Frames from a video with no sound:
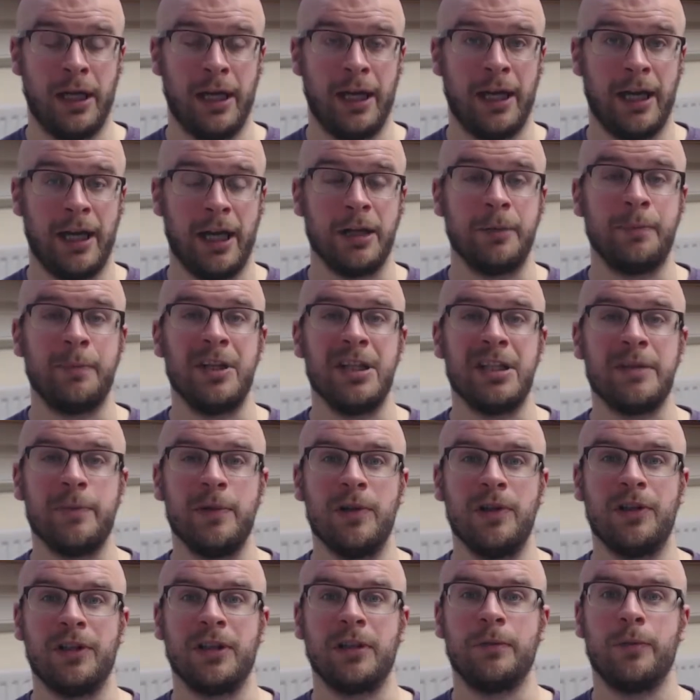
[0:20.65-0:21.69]
and peace
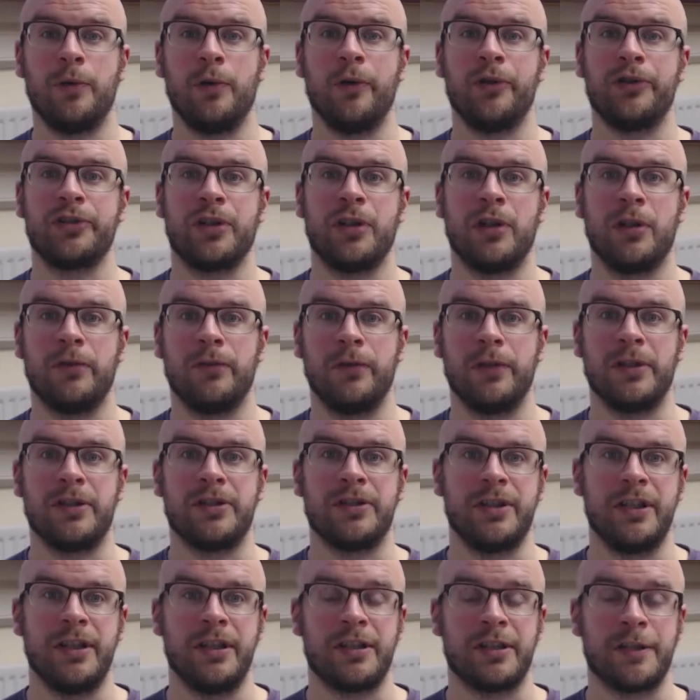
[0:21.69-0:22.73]
building in
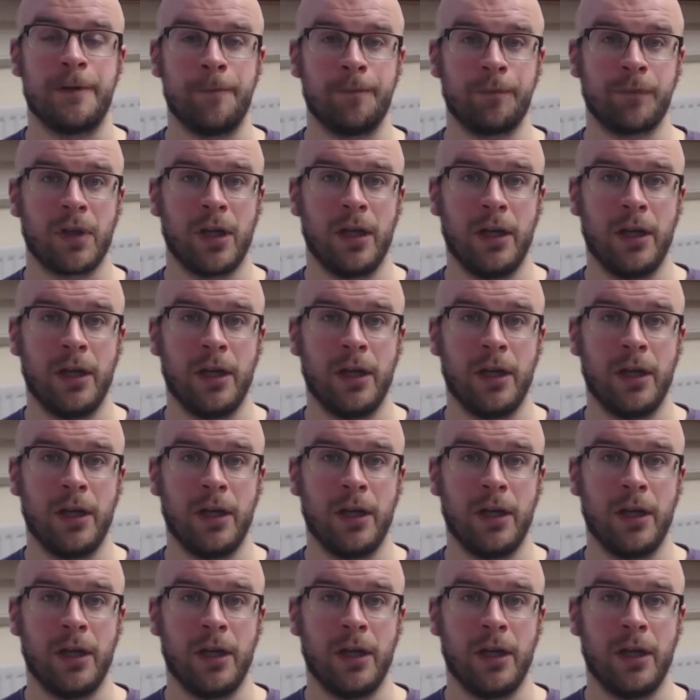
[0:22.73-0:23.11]
post-conflict states.